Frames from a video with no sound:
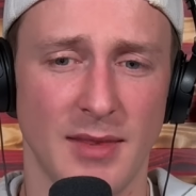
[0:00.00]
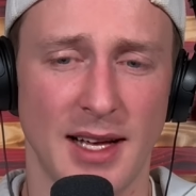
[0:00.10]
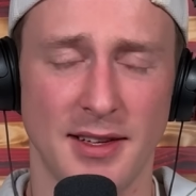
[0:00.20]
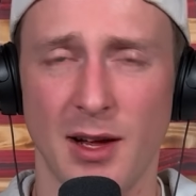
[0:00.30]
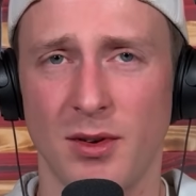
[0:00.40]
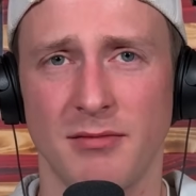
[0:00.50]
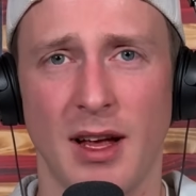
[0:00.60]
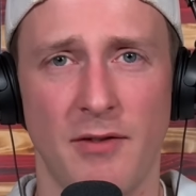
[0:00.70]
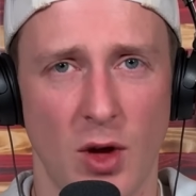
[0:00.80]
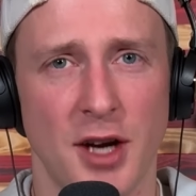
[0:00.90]

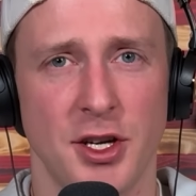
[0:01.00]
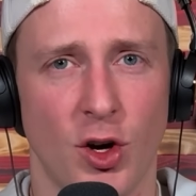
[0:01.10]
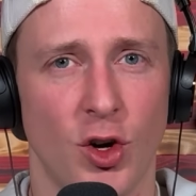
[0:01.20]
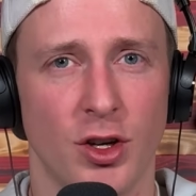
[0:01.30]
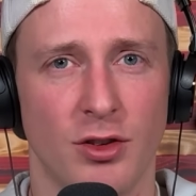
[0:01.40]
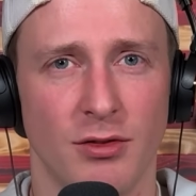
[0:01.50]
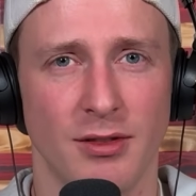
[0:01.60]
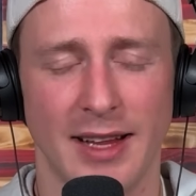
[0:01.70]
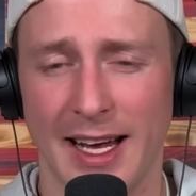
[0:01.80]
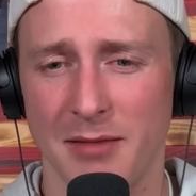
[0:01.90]
have you actually heard
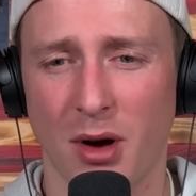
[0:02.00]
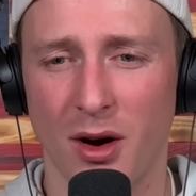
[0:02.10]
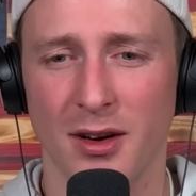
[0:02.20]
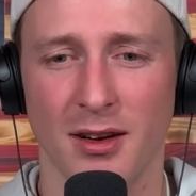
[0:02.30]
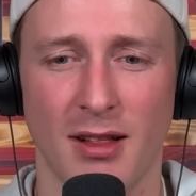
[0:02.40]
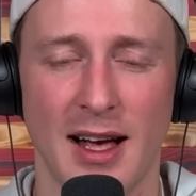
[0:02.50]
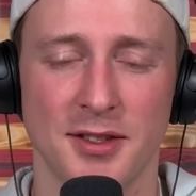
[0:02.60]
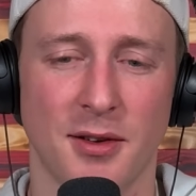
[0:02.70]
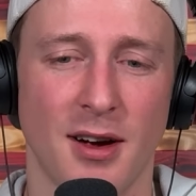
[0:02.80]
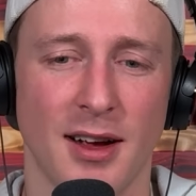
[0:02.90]
Linkin Park on
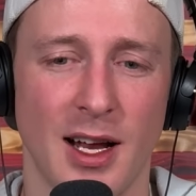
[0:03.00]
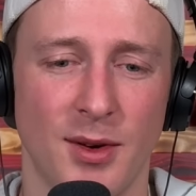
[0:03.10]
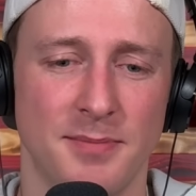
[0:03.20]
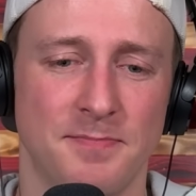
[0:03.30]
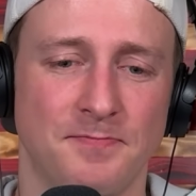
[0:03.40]
classic rock? Anyone?